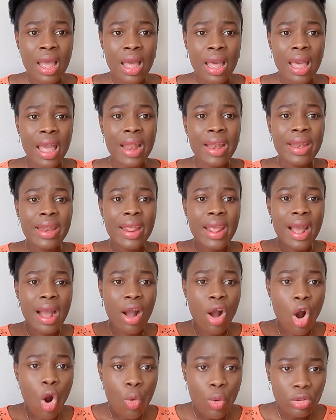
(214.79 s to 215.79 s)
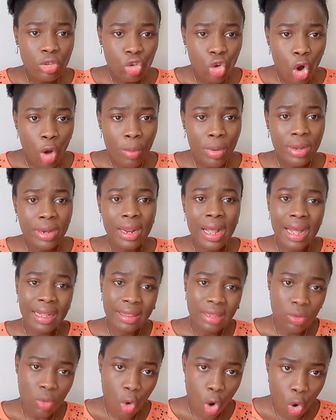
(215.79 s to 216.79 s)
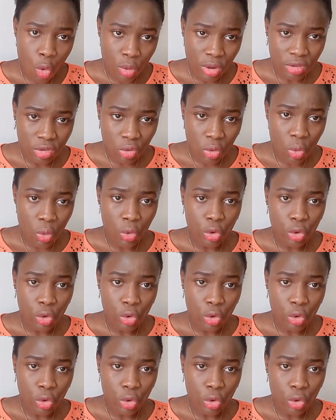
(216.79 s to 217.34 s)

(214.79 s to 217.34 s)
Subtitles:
and they are always coming and they will always go,